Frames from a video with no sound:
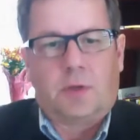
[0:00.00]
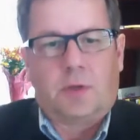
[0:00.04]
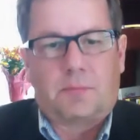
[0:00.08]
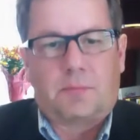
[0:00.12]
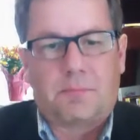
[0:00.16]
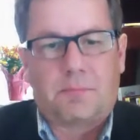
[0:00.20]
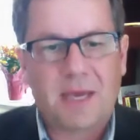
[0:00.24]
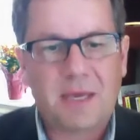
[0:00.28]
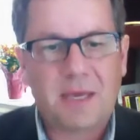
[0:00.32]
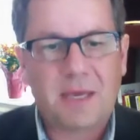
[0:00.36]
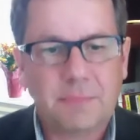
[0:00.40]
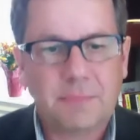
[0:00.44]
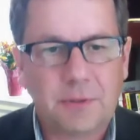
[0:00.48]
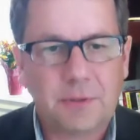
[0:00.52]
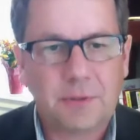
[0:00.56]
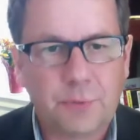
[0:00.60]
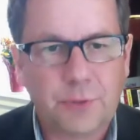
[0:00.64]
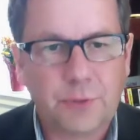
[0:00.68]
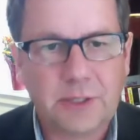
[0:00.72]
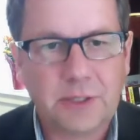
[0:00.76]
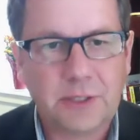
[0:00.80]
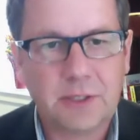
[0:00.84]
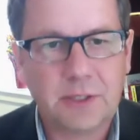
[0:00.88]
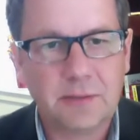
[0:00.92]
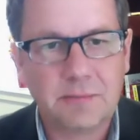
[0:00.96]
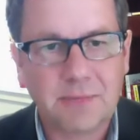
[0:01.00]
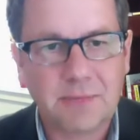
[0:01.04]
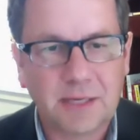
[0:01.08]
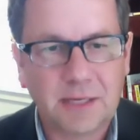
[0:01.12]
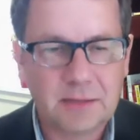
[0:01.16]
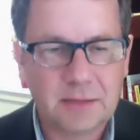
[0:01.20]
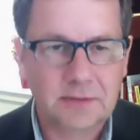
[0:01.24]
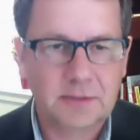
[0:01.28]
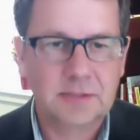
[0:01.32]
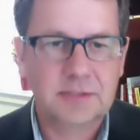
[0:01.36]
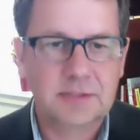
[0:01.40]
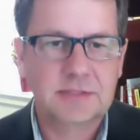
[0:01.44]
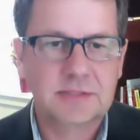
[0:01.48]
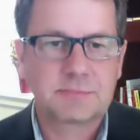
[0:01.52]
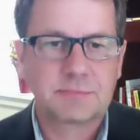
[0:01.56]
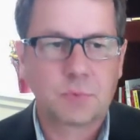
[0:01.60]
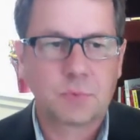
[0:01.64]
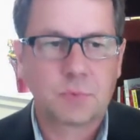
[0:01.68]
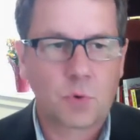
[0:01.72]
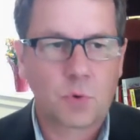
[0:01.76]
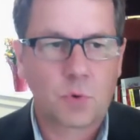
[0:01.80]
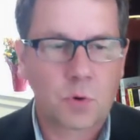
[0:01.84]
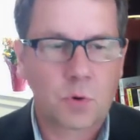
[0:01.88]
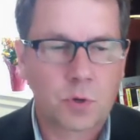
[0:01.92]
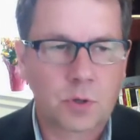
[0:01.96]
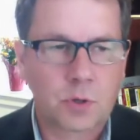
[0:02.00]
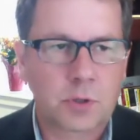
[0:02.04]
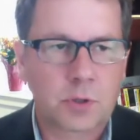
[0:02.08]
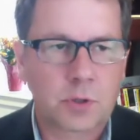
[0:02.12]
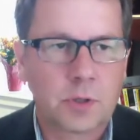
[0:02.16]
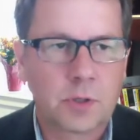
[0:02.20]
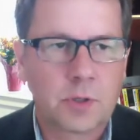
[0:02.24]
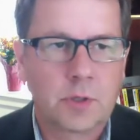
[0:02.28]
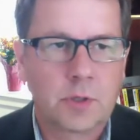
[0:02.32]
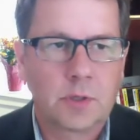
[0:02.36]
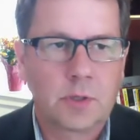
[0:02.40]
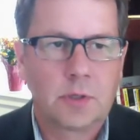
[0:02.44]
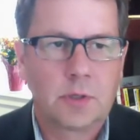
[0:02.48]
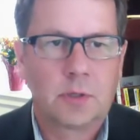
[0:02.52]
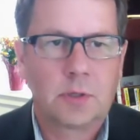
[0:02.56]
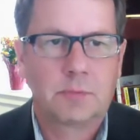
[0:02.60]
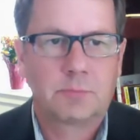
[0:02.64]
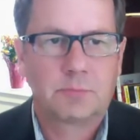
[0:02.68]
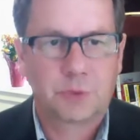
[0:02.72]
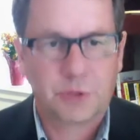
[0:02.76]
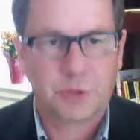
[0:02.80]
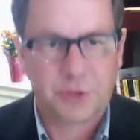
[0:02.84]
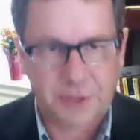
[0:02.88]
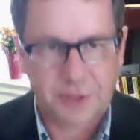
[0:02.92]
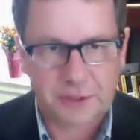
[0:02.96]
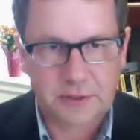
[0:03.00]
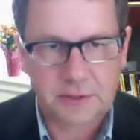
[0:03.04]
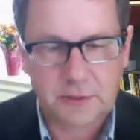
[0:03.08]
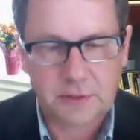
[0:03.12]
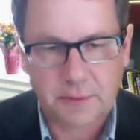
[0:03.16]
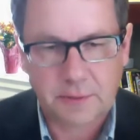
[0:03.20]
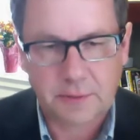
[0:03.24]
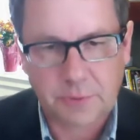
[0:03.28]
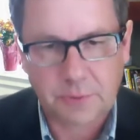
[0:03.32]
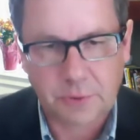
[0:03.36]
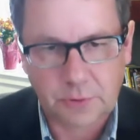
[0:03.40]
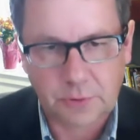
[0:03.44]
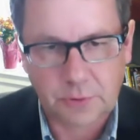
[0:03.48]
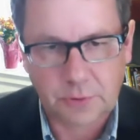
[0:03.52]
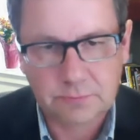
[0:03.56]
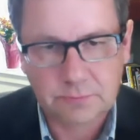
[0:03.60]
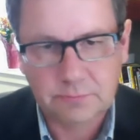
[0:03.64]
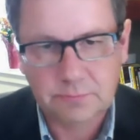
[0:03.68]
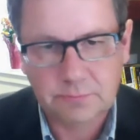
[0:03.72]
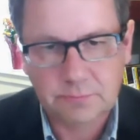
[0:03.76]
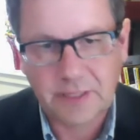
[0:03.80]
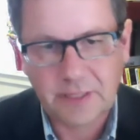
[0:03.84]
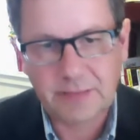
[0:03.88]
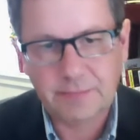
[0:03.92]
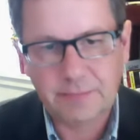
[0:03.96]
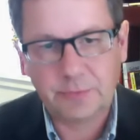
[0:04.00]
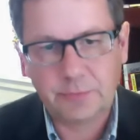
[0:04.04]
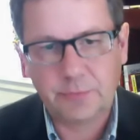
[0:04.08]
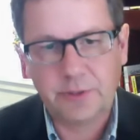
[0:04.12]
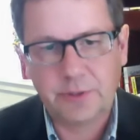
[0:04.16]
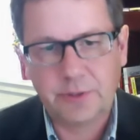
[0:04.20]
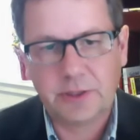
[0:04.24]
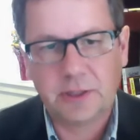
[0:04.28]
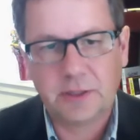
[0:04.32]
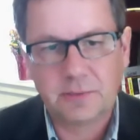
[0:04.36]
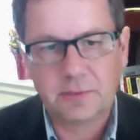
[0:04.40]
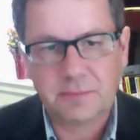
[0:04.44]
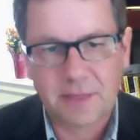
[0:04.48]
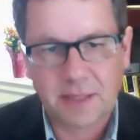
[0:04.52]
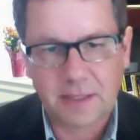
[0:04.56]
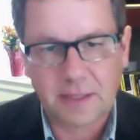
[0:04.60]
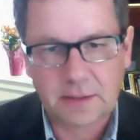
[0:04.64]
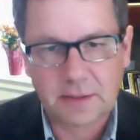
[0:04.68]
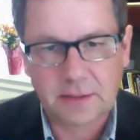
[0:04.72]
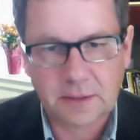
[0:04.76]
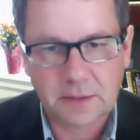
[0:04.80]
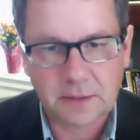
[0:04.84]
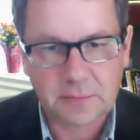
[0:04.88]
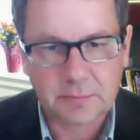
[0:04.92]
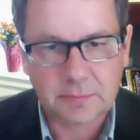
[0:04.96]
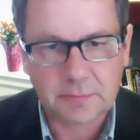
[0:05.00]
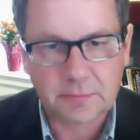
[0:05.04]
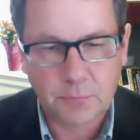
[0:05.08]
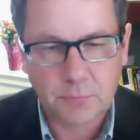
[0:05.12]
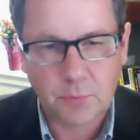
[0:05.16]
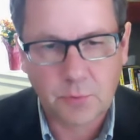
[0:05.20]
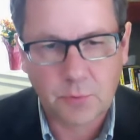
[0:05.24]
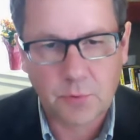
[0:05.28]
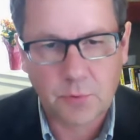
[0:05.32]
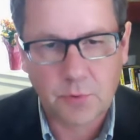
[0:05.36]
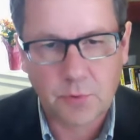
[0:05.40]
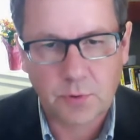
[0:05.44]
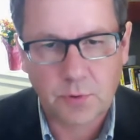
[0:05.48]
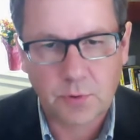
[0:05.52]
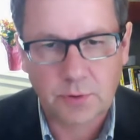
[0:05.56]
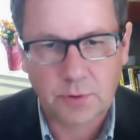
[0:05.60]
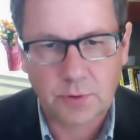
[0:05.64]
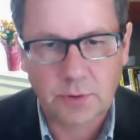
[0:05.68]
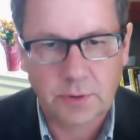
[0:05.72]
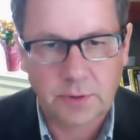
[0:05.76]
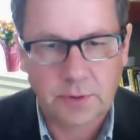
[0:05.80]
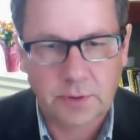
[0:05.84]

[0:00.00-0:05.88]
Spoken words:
Maybe we can make this more predictable. Maybe we can make it more